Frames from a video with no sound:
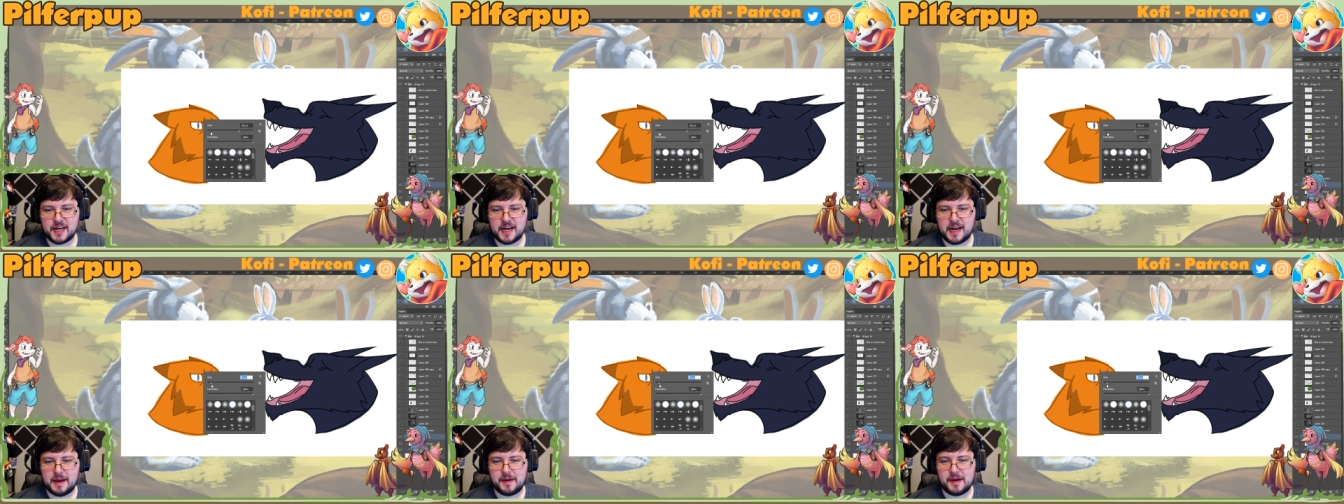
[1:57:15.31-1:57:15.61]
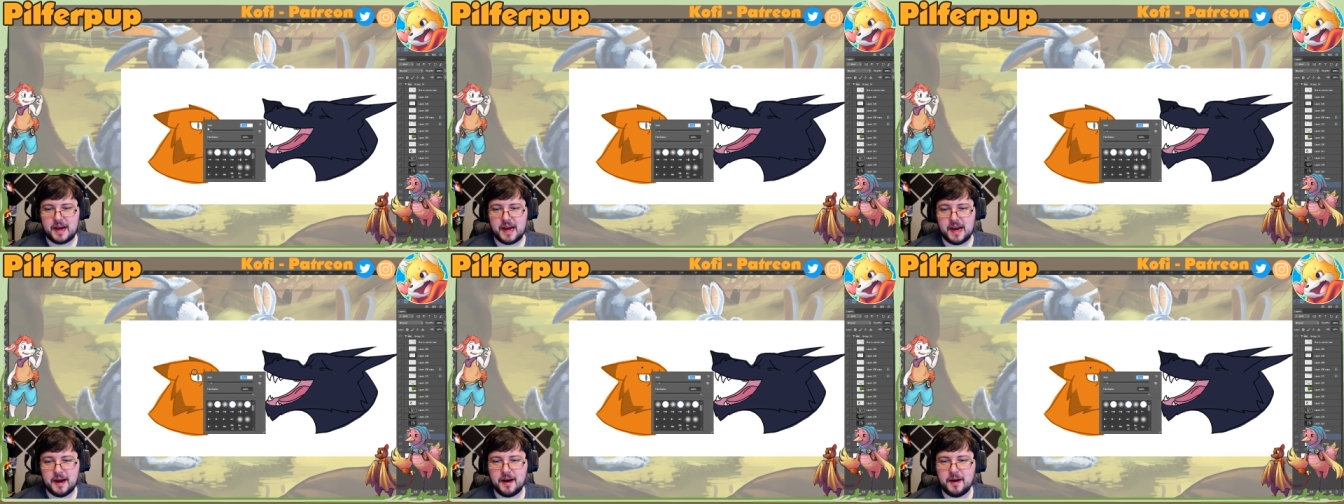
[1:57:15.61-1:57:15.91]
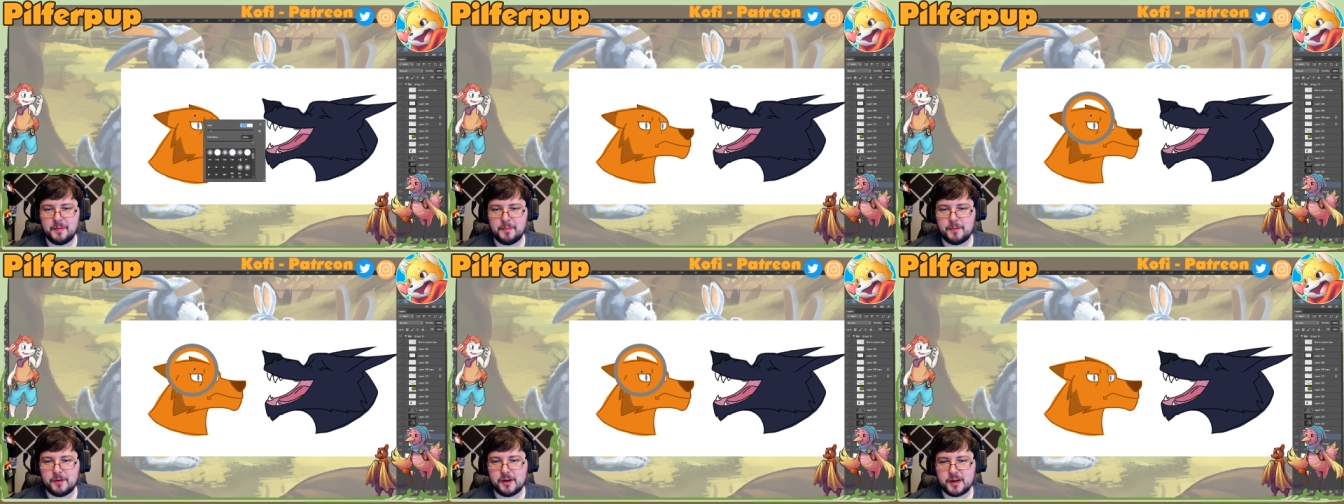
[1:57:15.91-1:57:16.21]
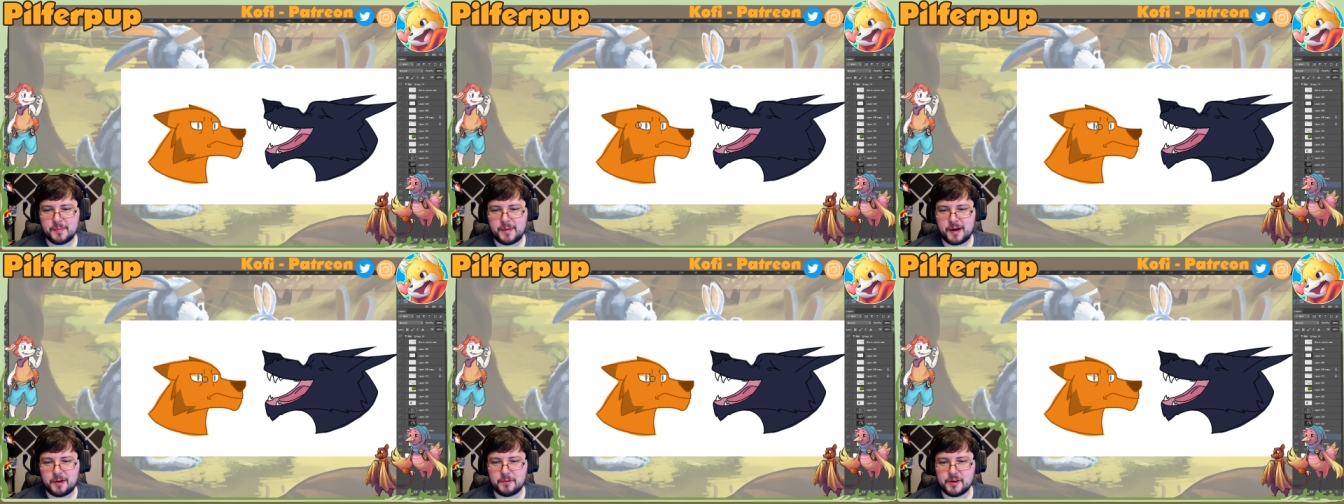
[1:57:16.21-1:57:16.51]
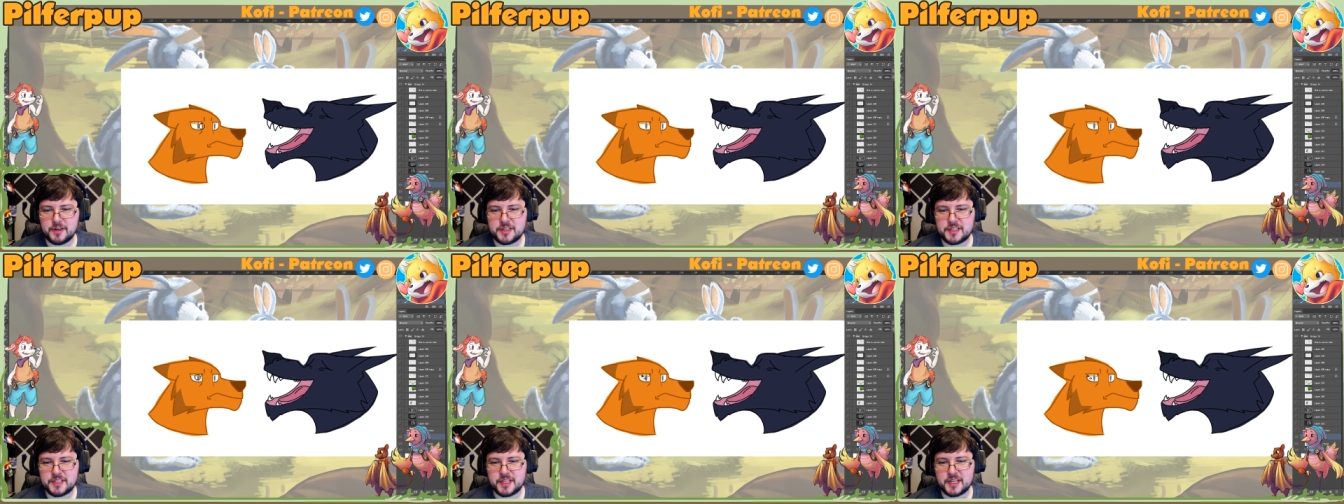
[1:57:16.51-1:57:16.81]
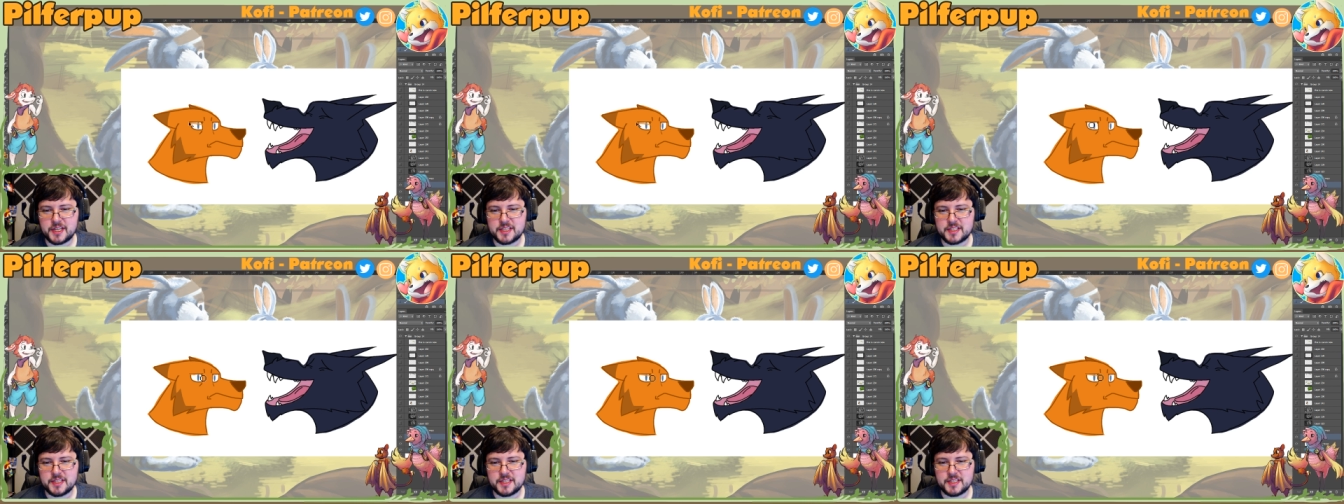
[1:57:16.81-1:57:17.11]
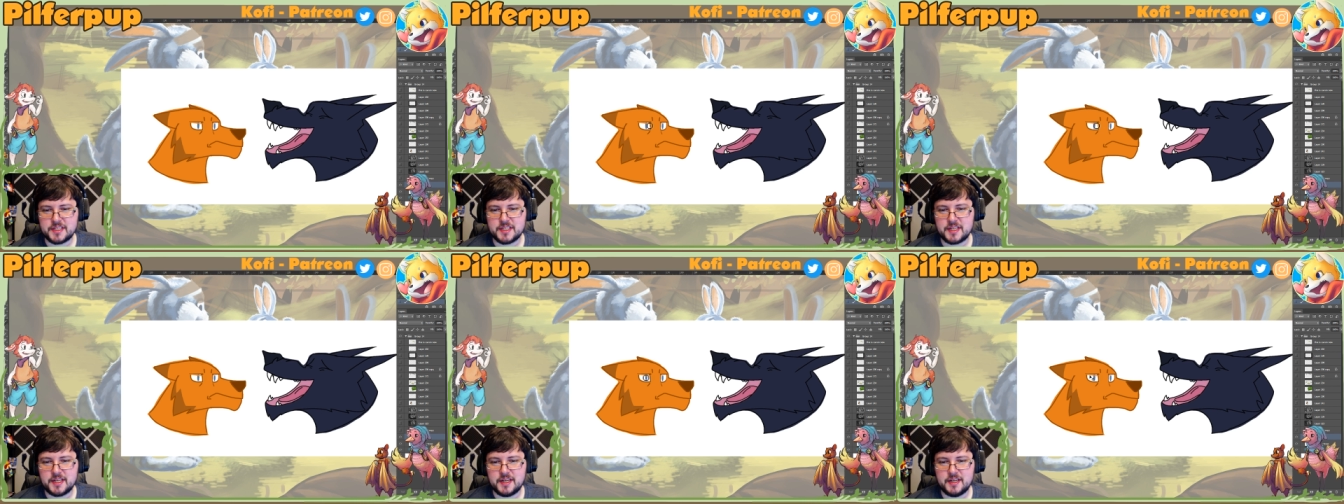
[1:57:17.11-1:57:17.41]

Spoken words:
I one of my worst things is